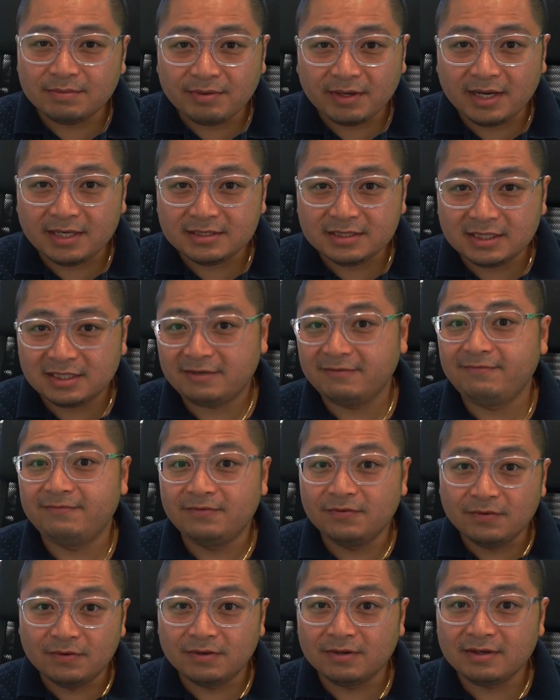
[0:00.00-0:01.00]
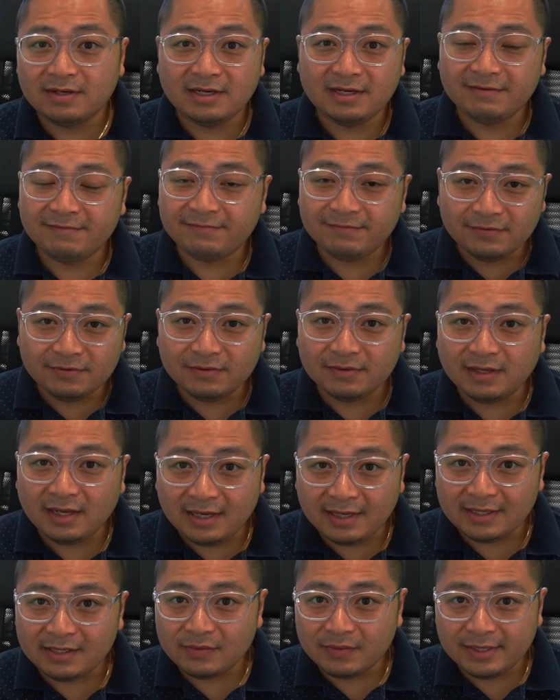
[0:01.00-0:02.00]
project for a full
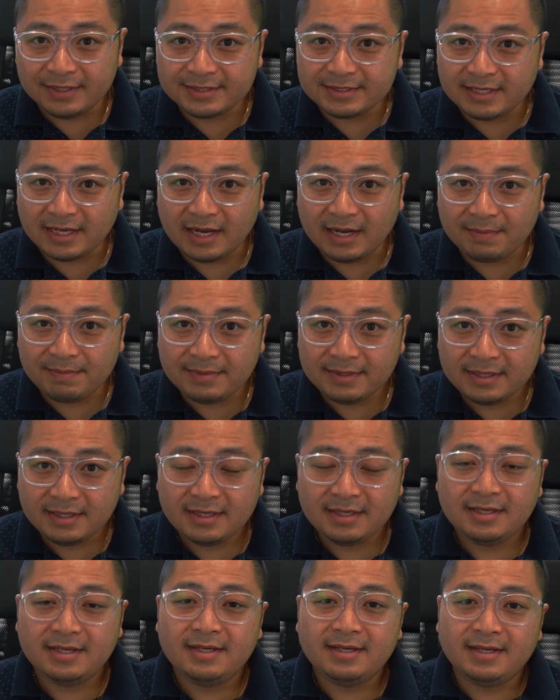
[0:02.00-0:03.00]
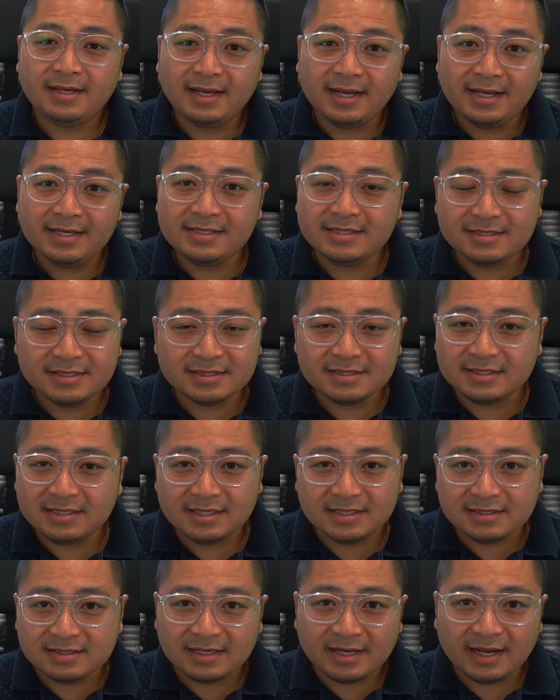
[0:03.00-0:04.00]
iOS app, and you just
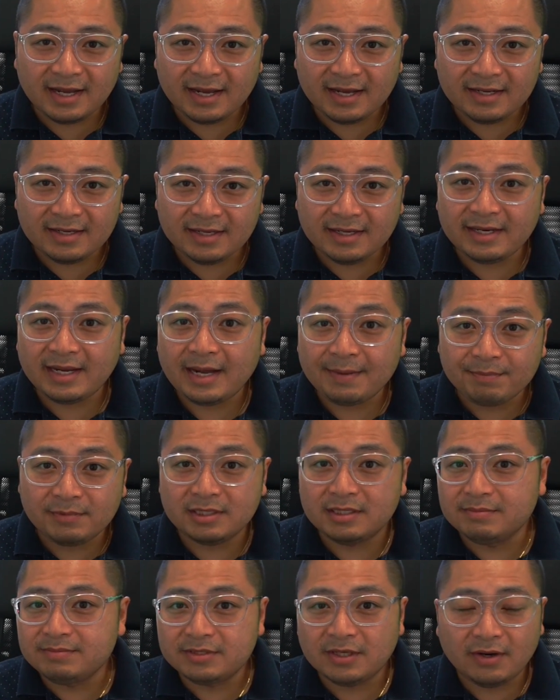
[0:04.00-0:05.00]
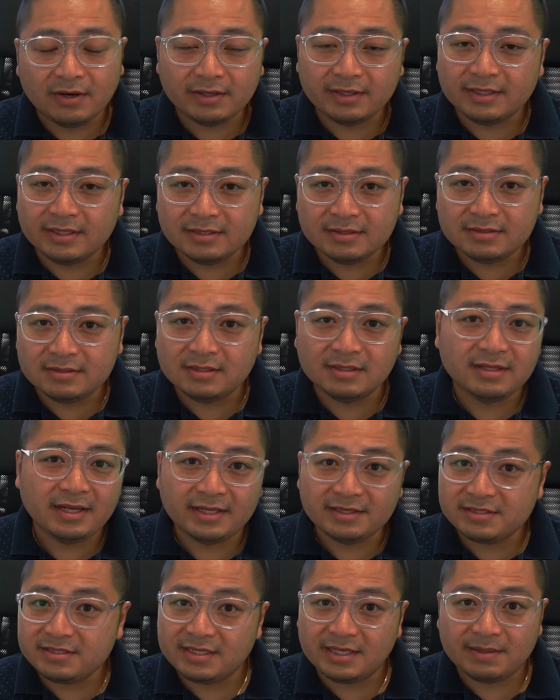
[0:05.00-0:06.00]
needed to add an app clip target to
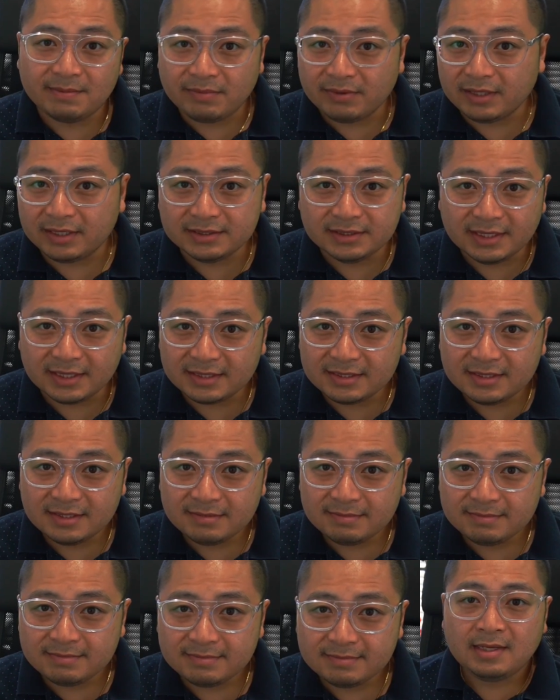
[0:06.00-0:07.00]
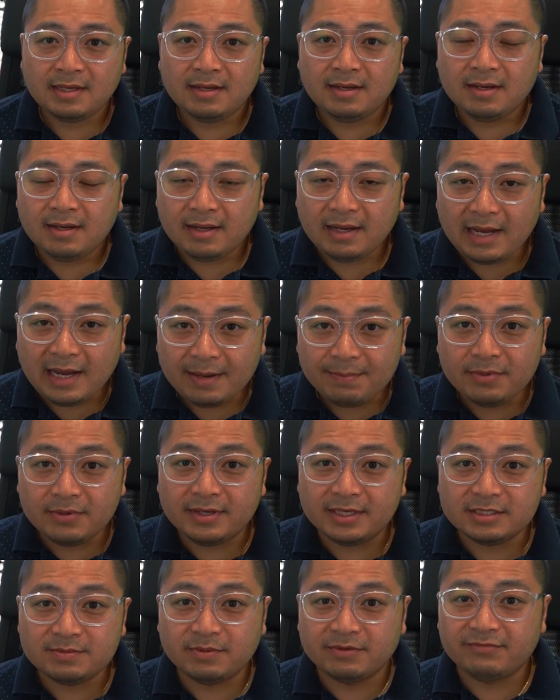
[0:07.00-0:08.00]
that same project. Apple
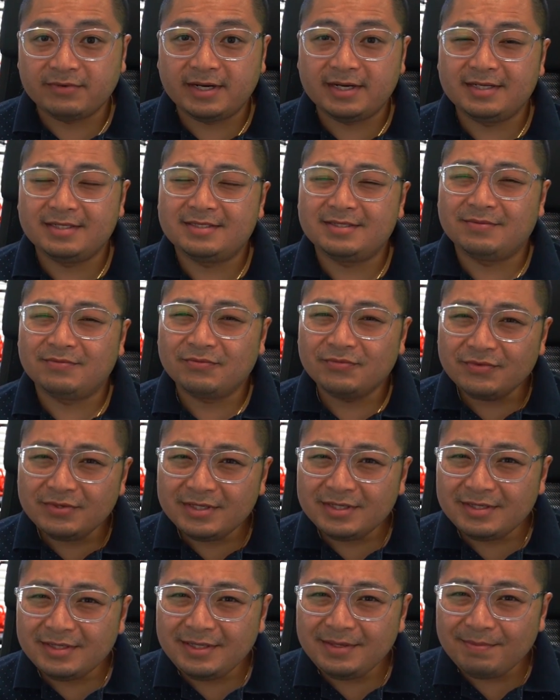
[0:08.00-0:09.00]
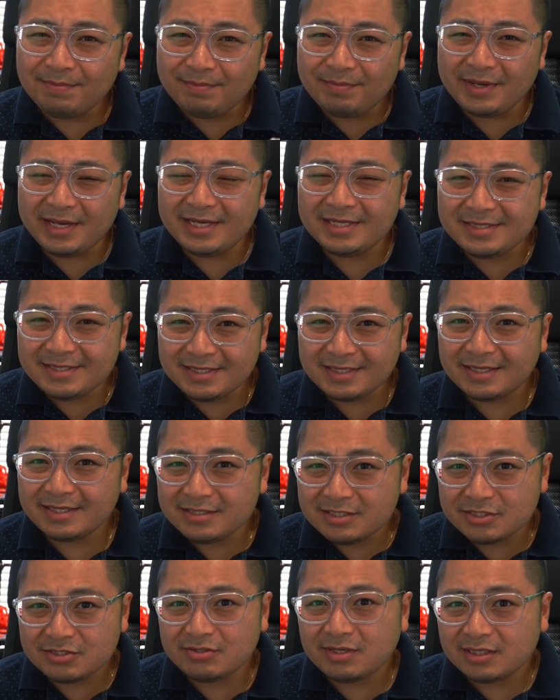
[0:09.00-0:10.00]
has provided some really basic
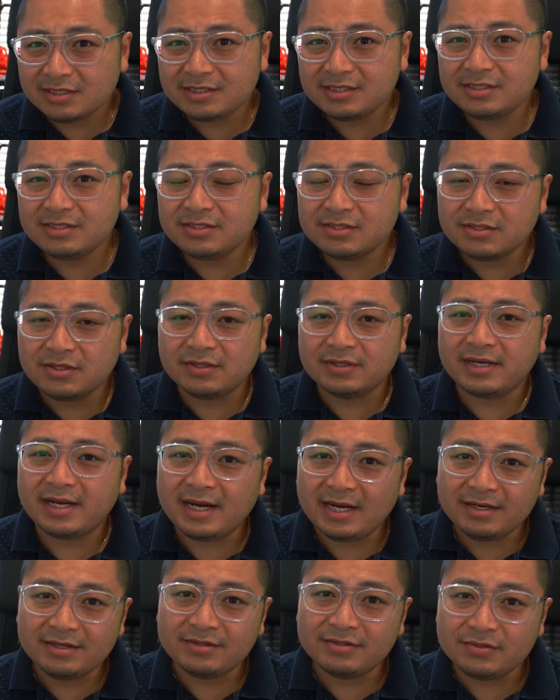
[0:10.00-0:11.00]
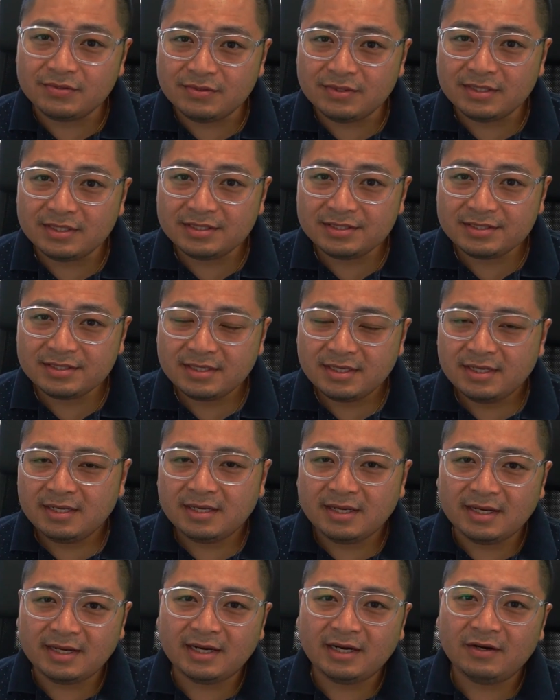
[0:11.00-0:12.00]
instructions on how to do this,
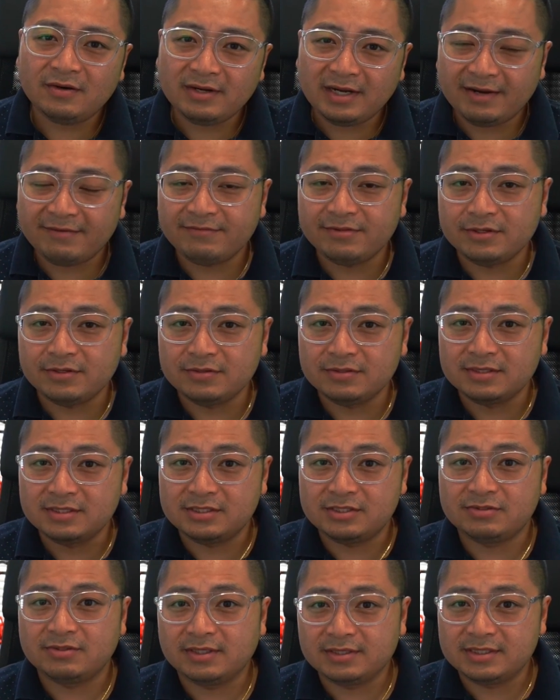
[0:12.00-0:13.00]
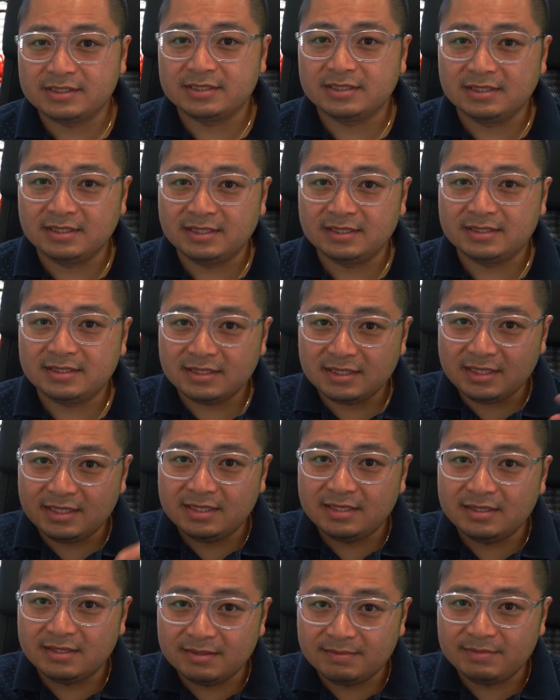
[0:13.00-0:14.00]
and I'll have those instructions linked
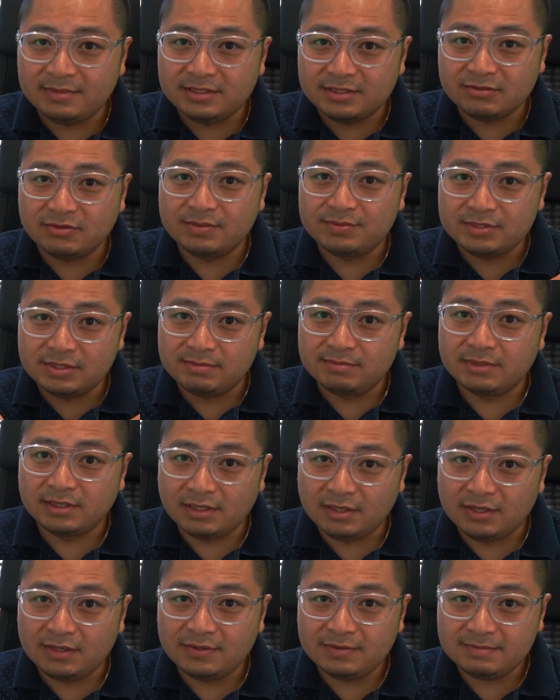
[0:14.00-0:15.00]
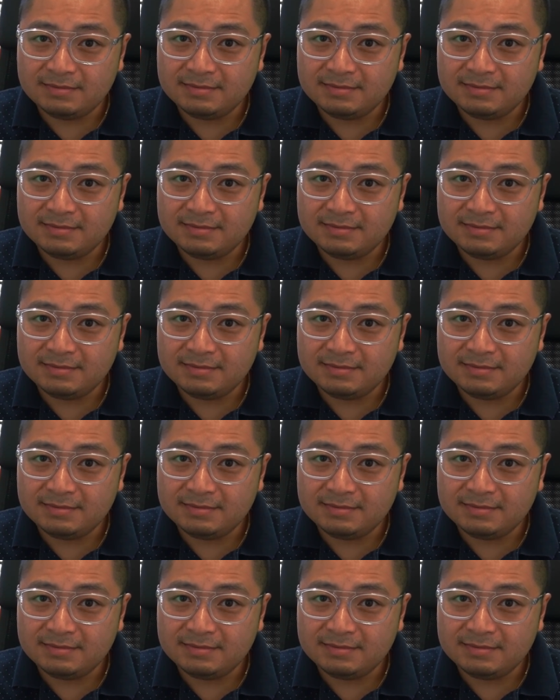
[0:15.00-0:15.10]
in the description below.